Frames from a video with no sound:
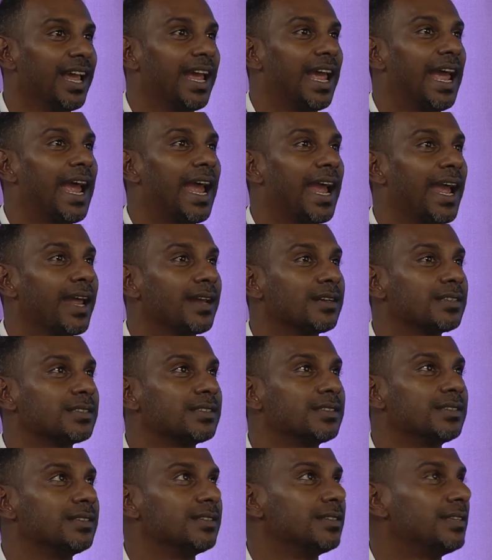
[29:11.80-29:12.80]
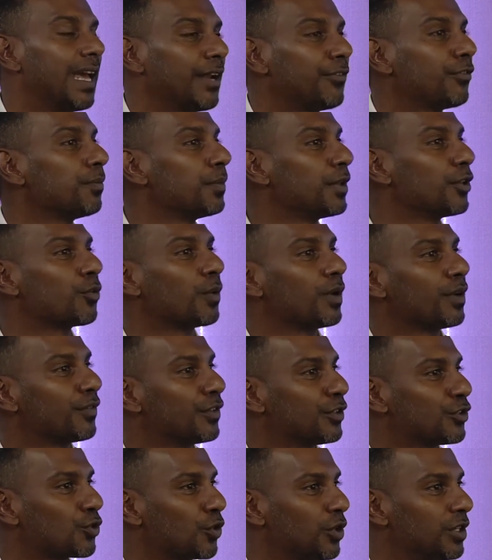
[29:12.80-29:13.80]
And that for me is one of the
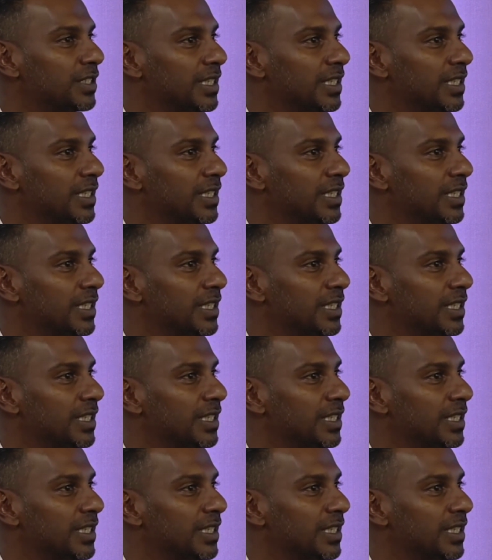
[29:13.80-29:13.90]
stories